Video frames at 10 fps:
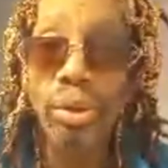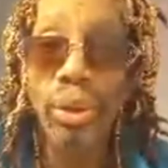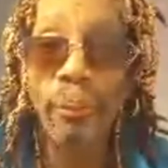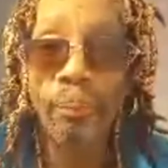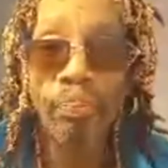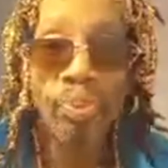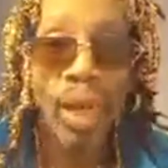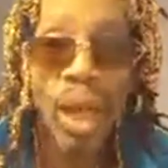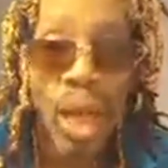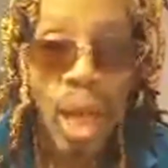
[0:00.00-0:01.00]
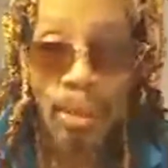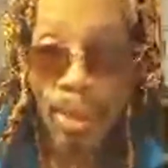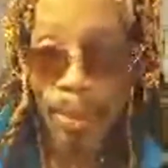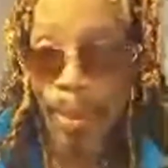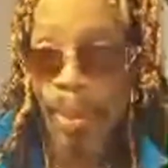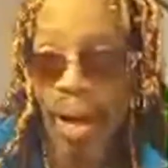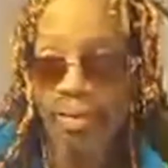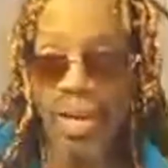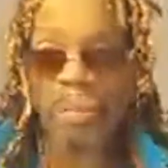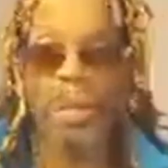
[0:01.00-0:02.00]
it. But people have
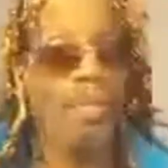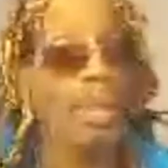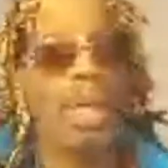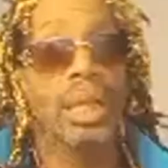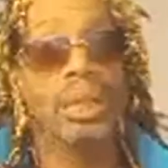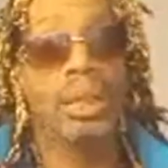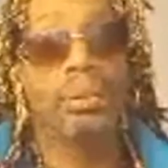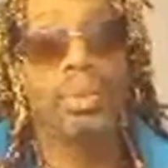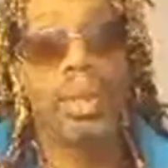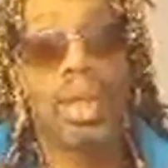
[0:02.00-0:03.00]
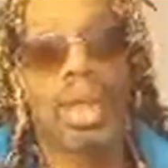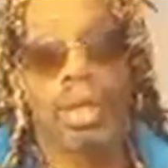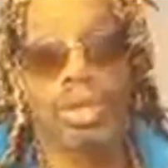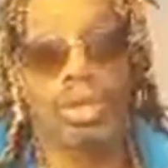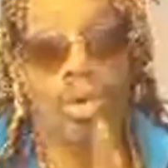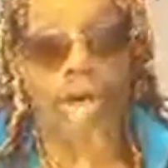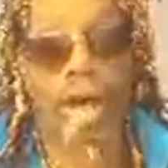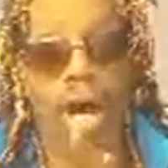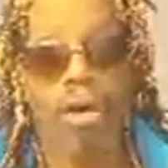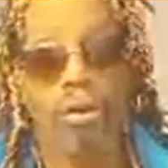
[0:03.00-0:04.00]
not become accustomed to going
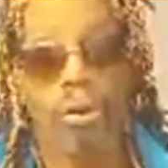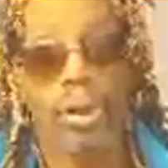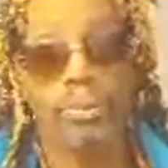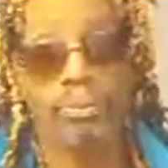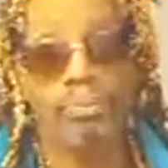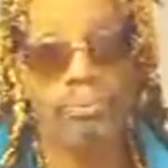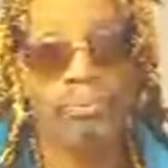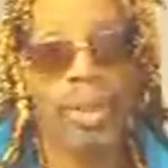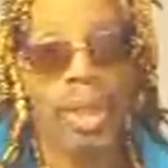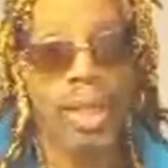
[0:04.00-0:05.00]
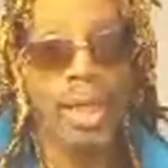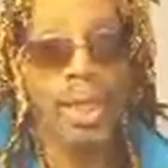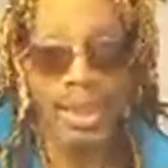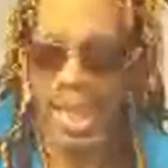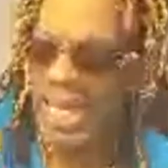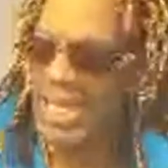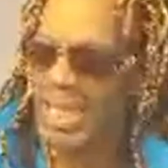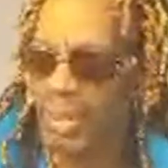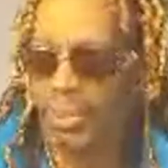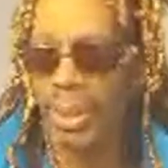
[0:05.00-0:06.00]
hungry. That's
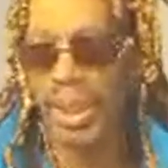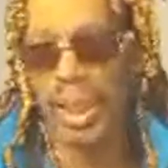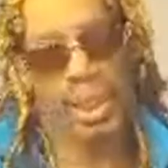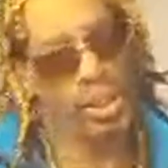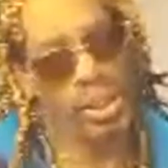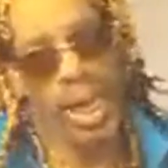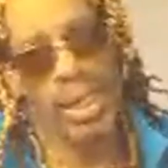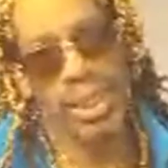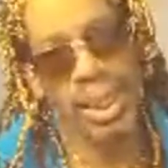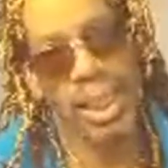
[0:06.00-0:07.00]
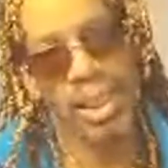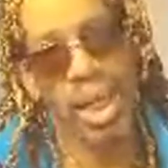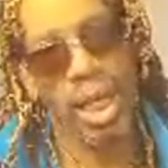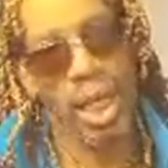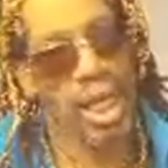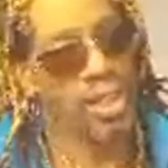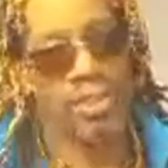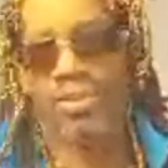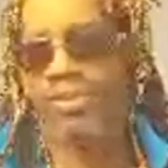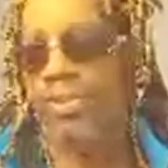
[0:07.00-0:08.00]
something that in the United States is
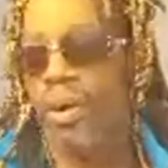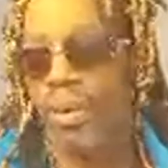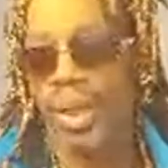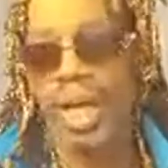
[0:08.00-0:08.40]
foreign,